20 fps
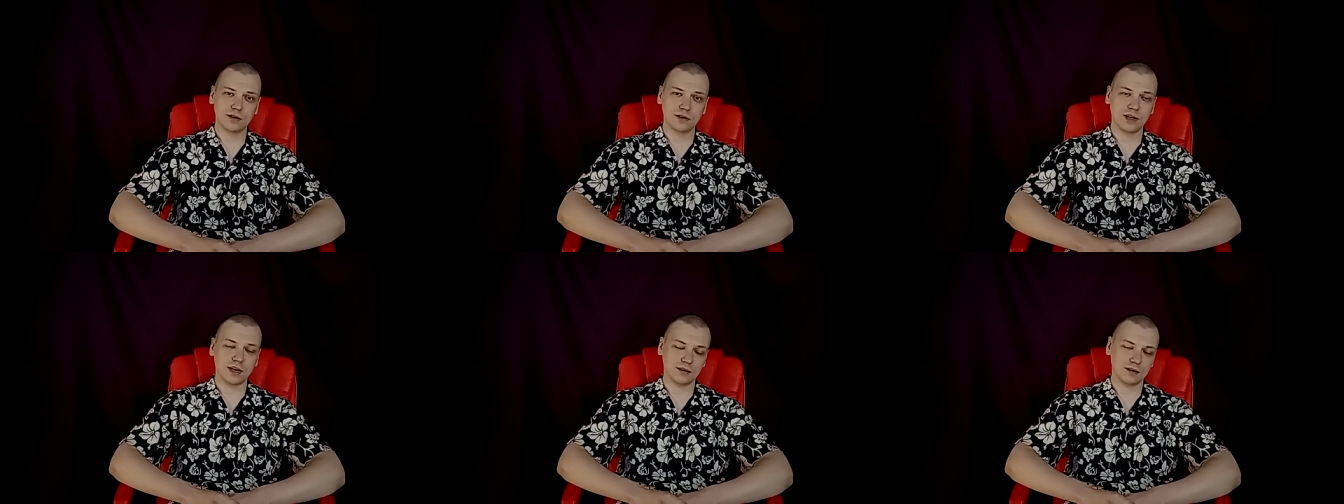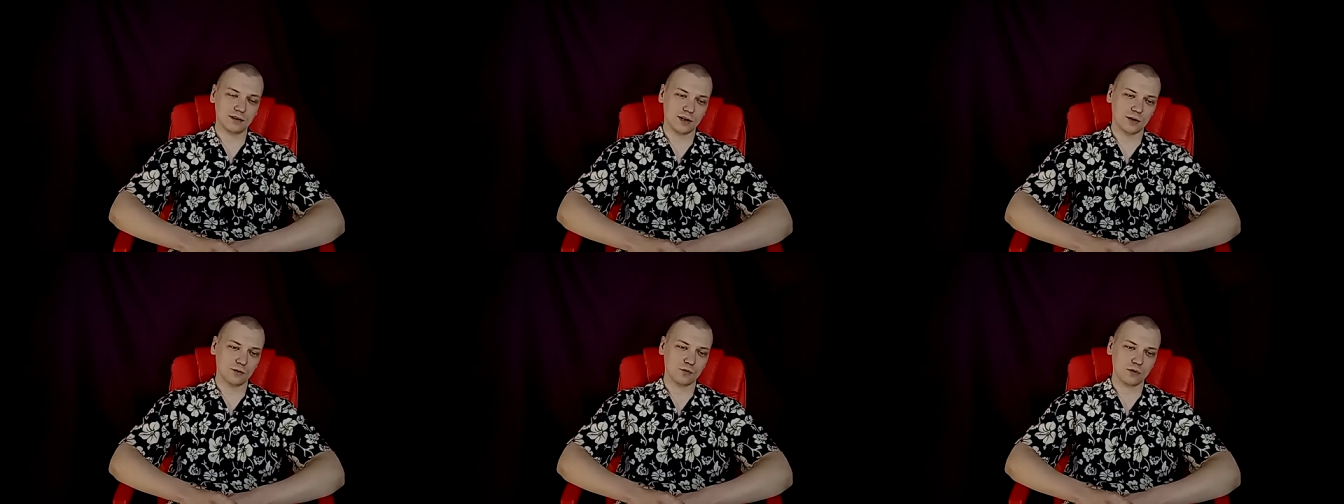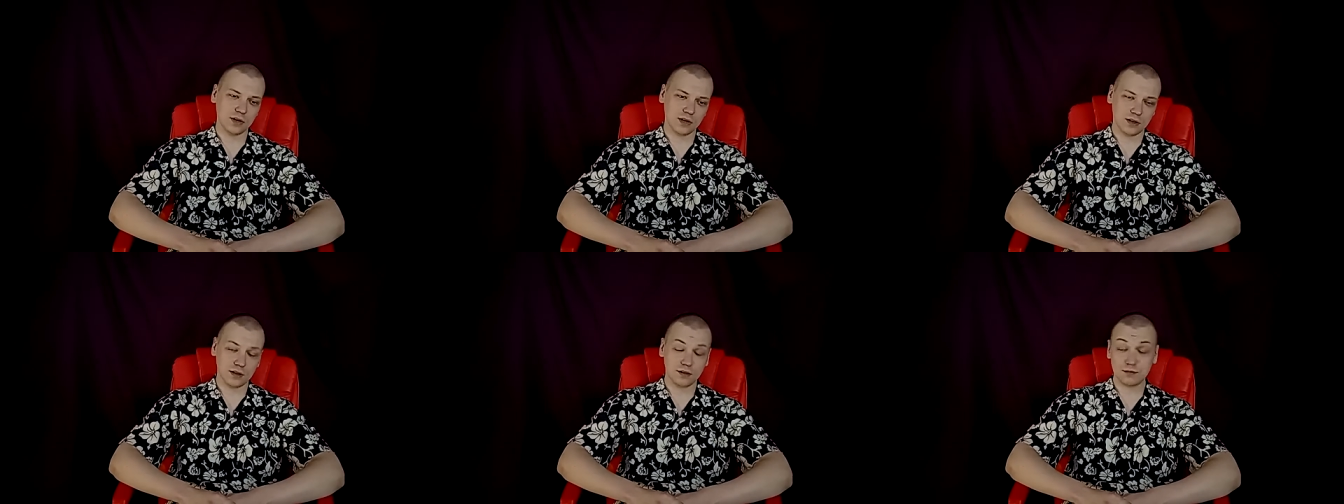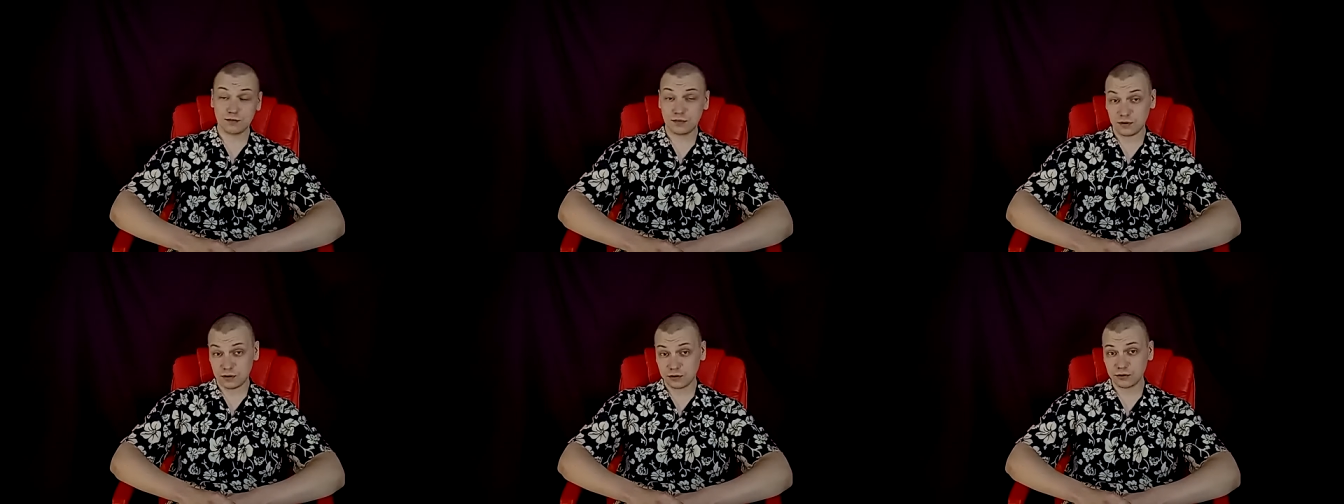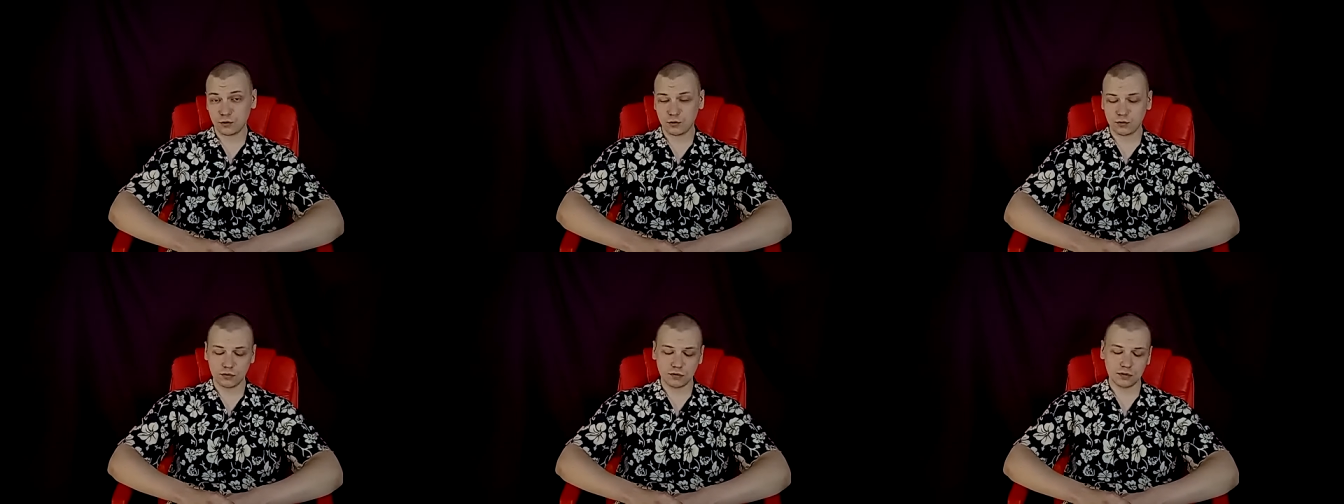that that well. Although
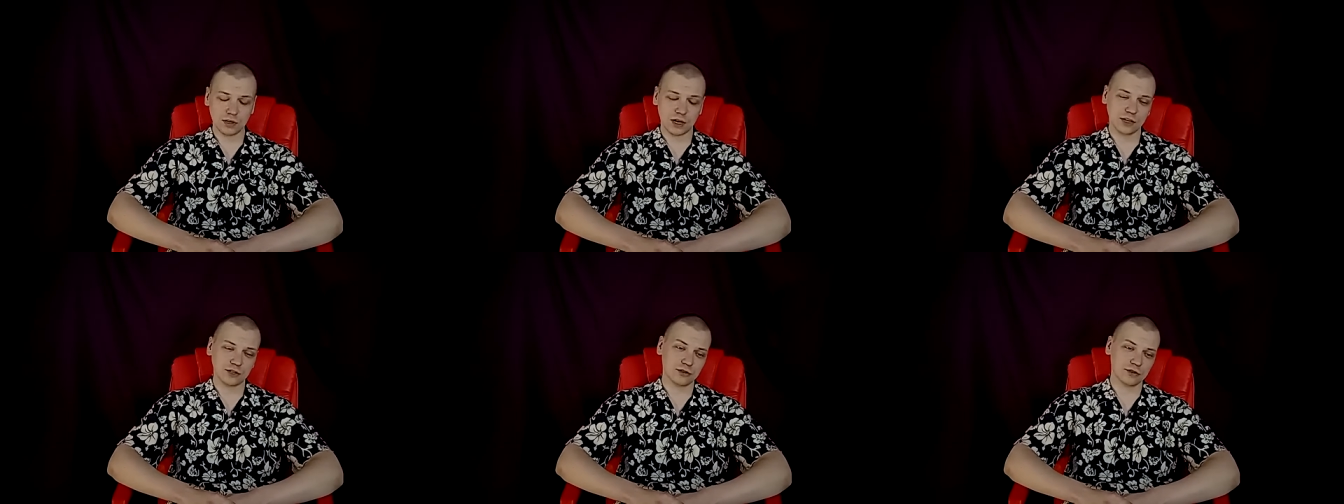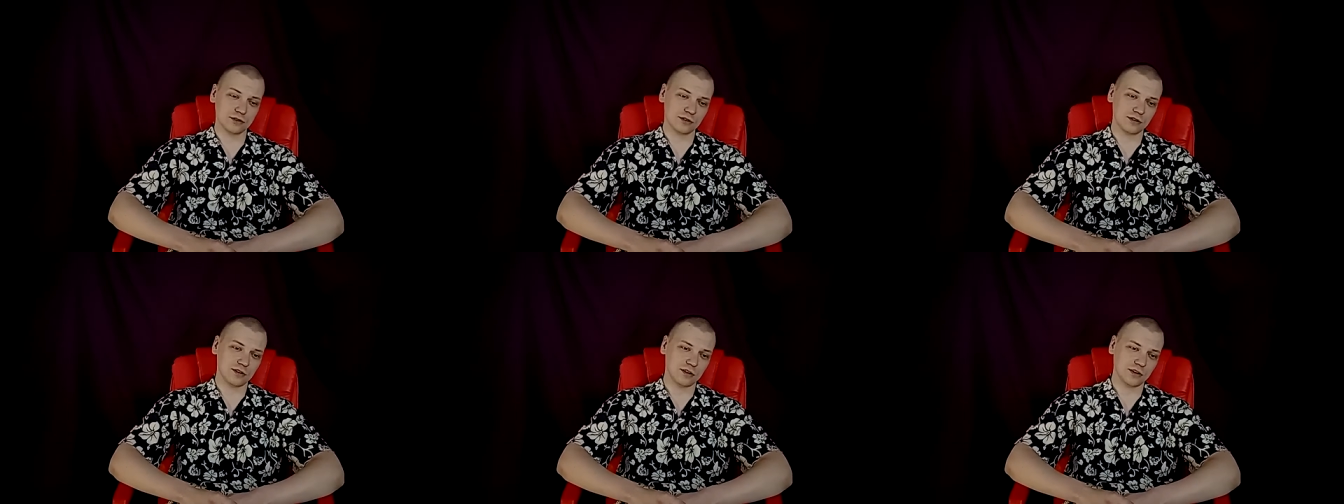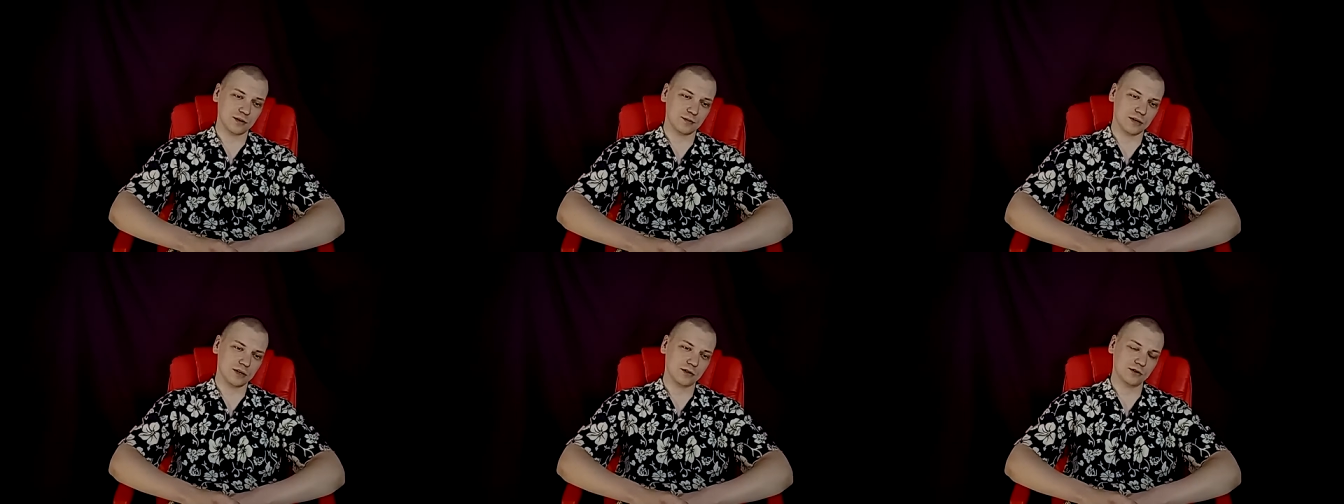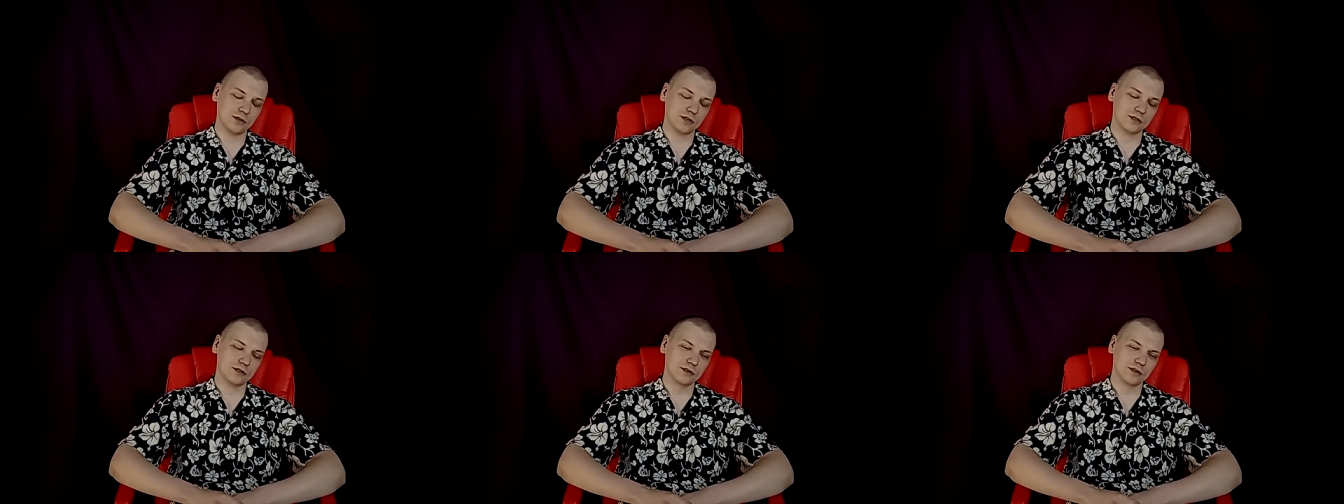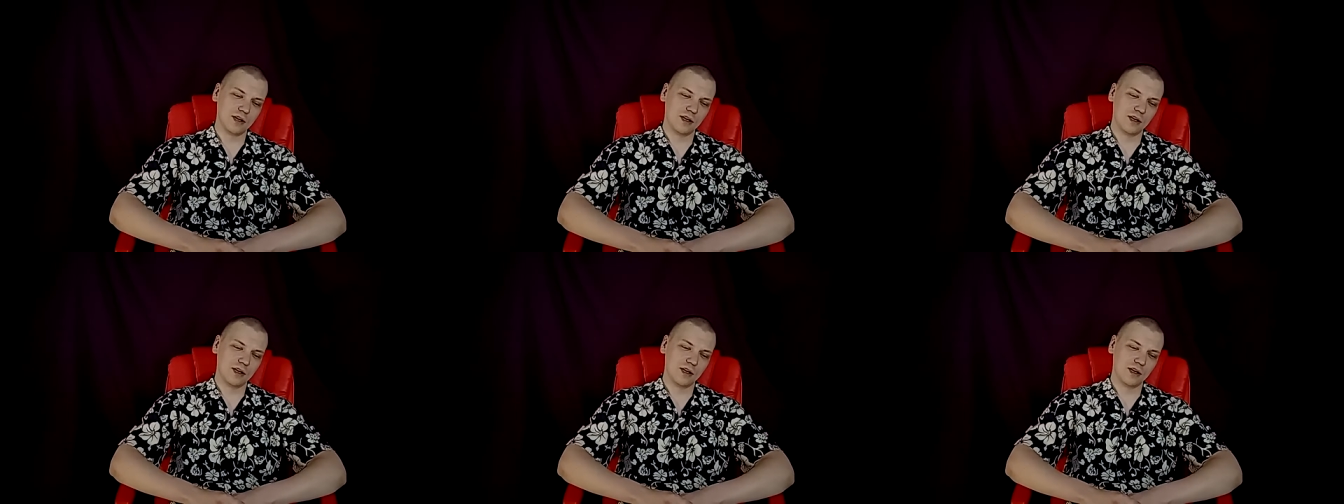we'll actually talk about this.